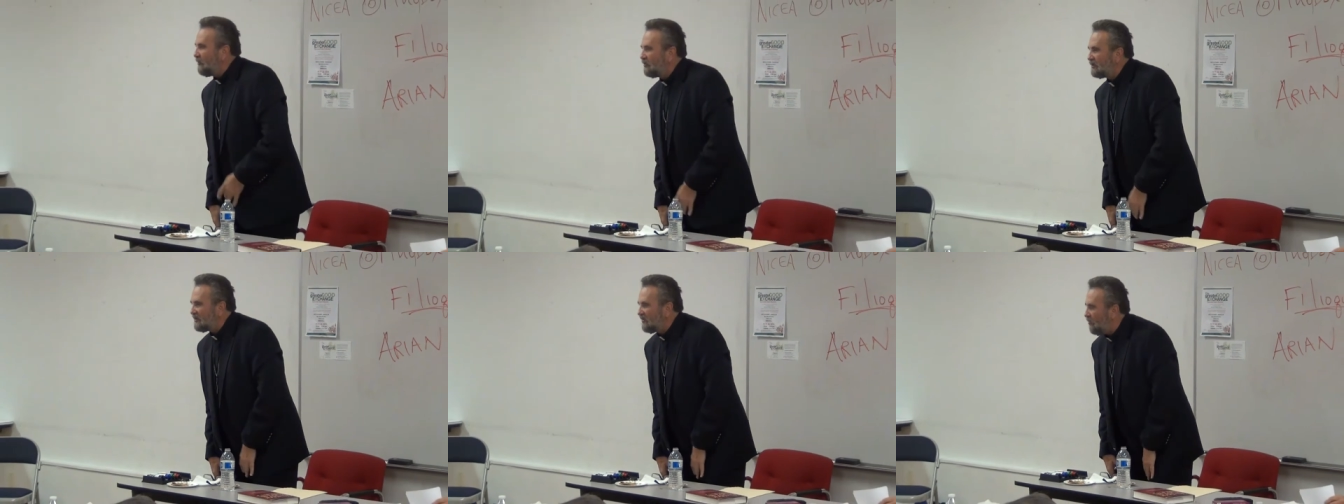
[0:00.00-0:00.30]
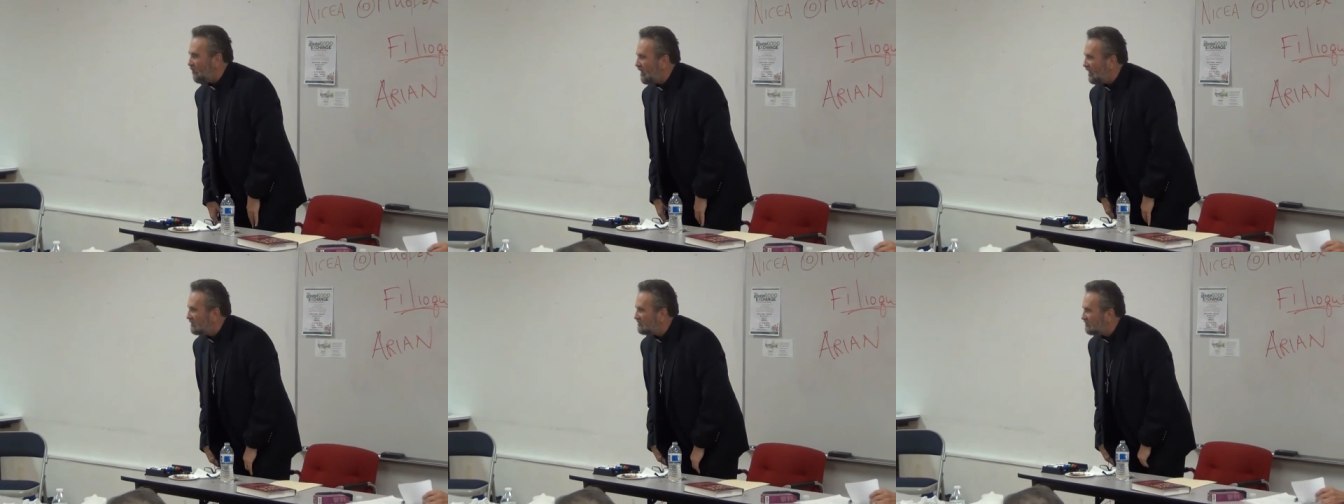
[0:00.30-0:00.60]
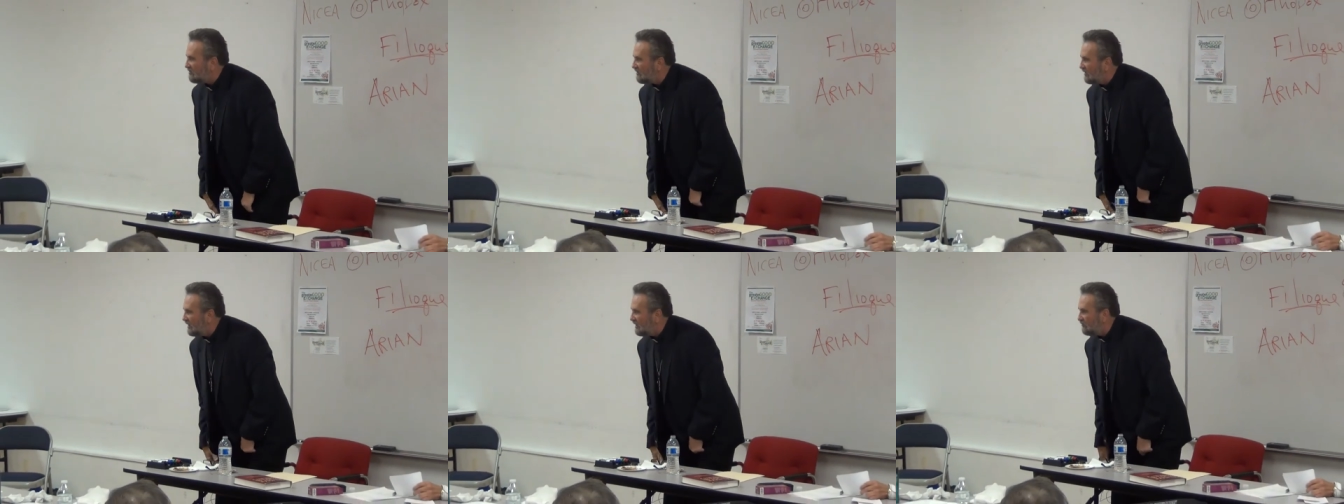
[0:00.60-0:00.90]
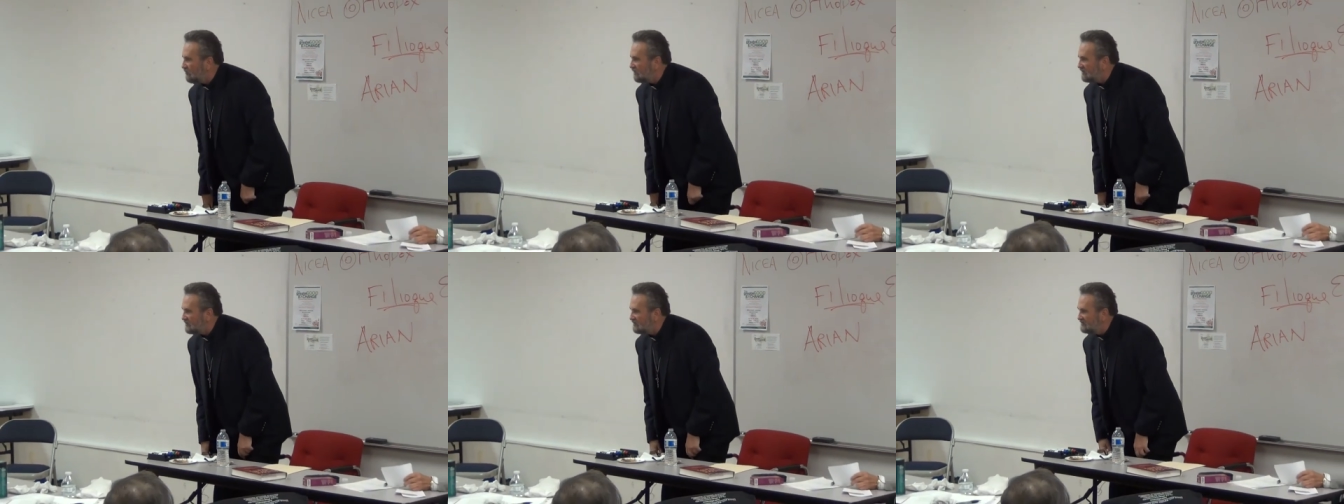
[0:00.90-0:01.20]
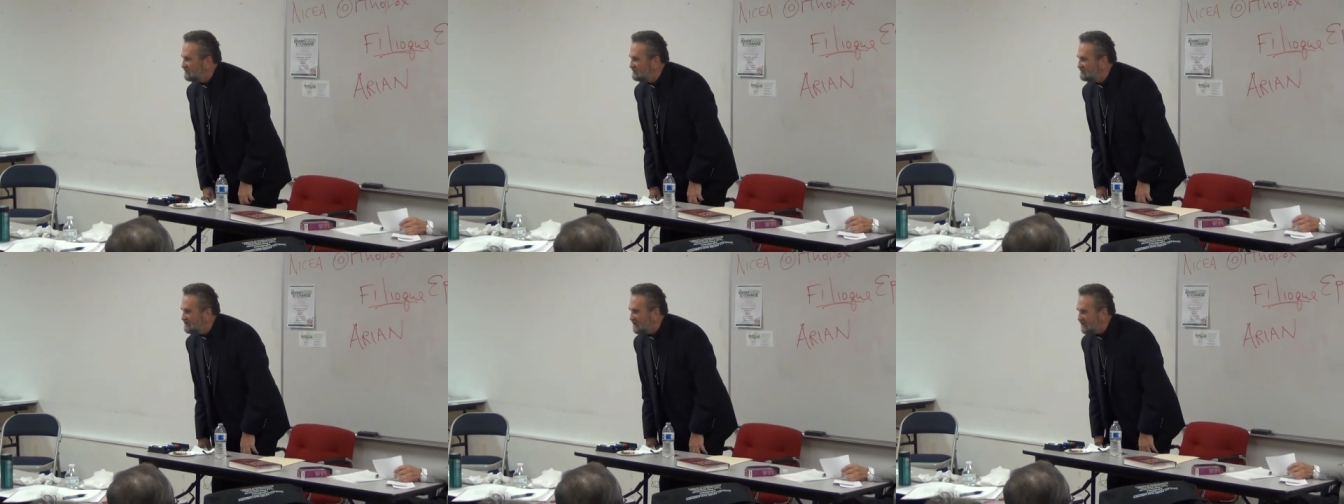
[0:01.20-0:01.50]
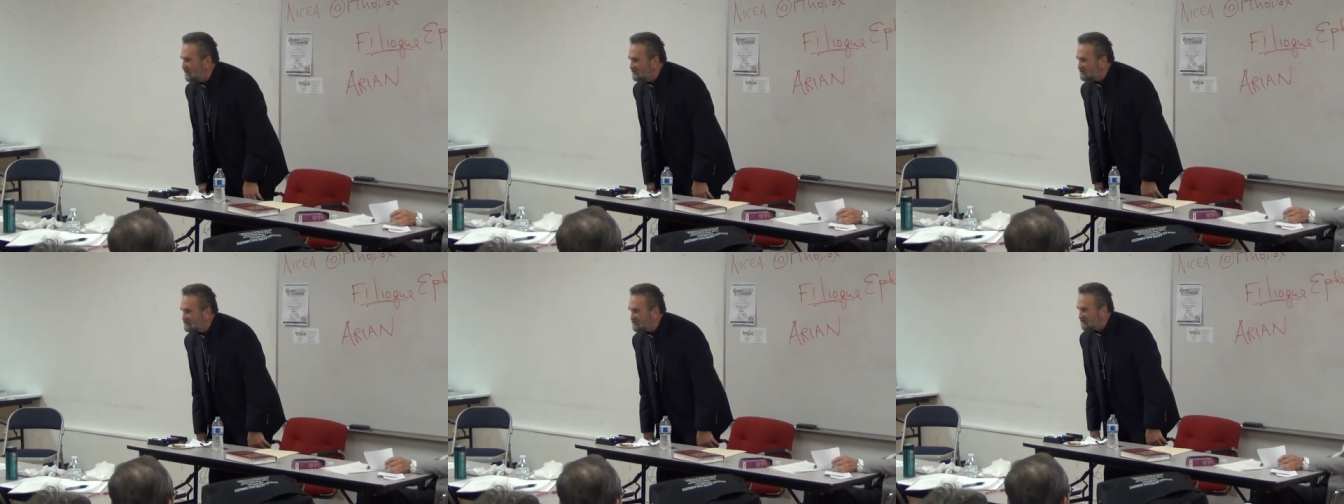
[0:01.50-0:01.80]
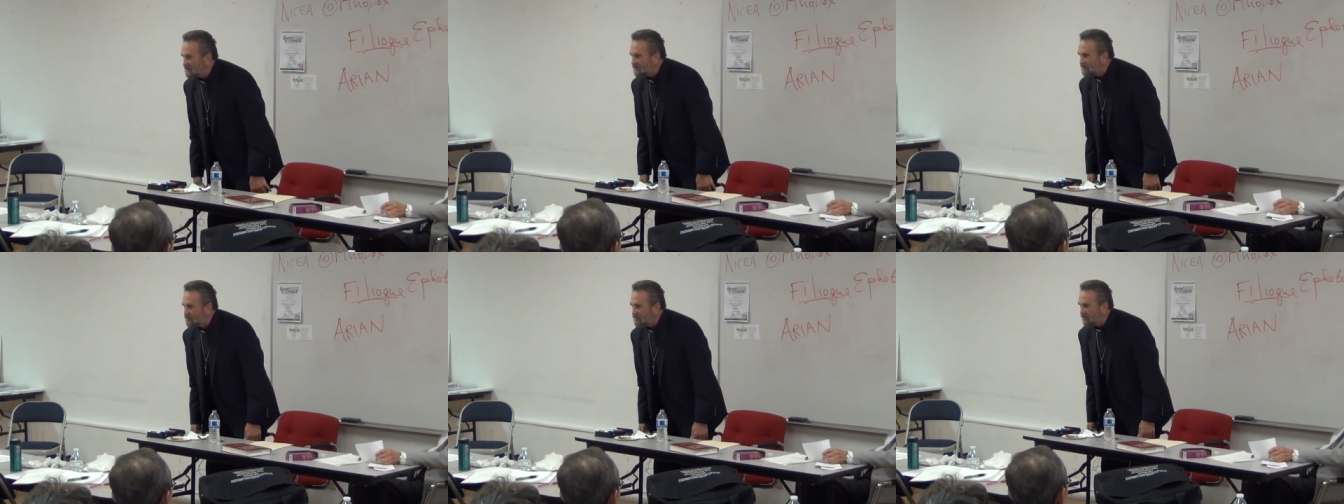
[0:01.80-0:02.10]
would have walked around with jeans
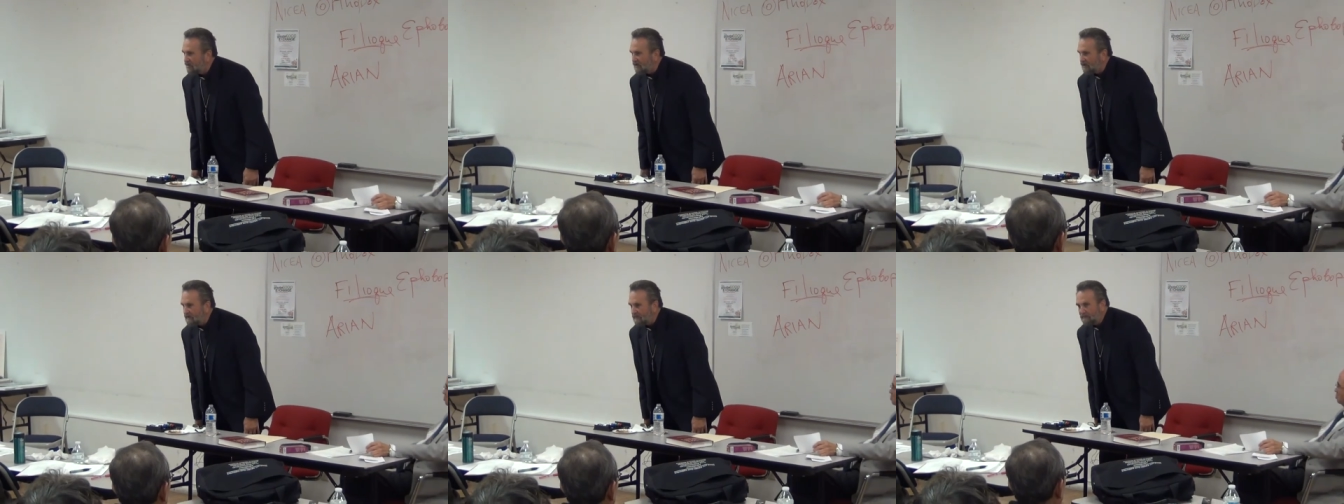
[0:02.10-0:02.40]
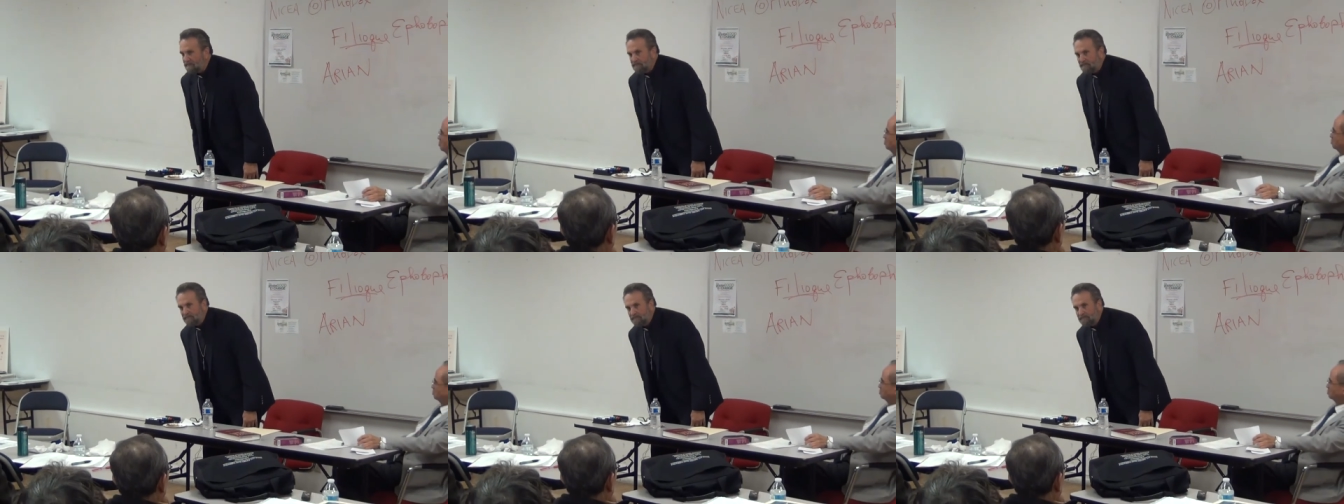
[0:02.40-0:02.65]
that are torn.